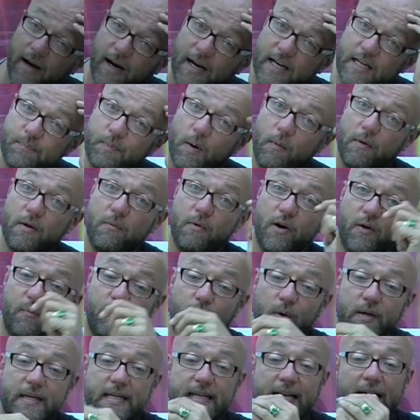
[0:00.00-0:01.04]
It's probably worth
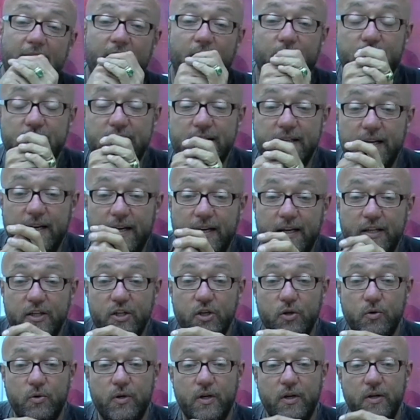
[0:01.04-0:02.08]
pointing out that
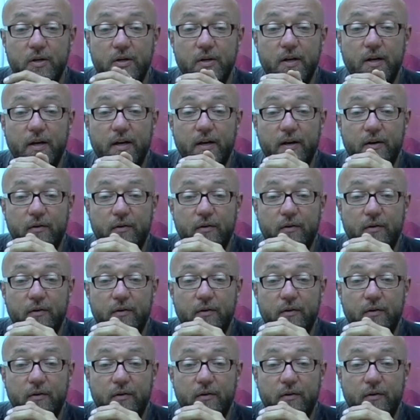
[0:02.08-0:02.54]
you can